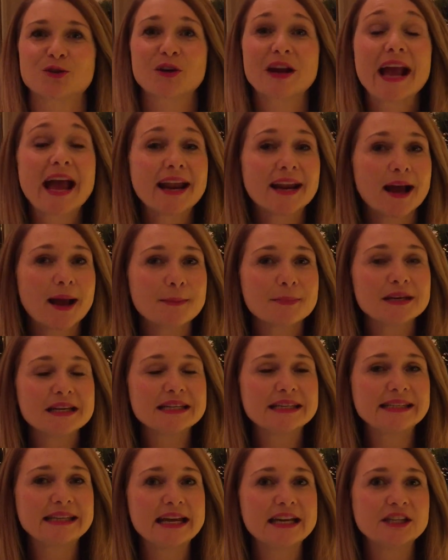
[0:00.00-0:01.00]
tree and I'm
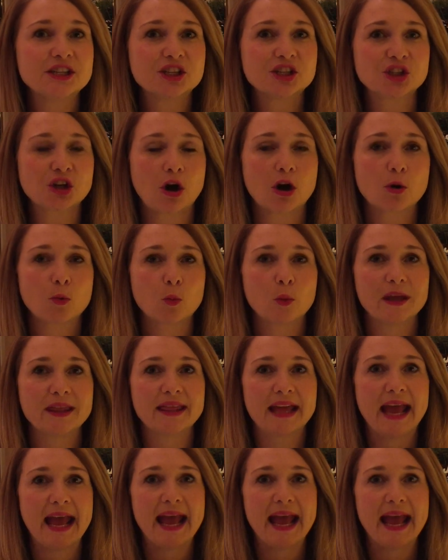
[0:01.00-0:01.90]
gonna say start with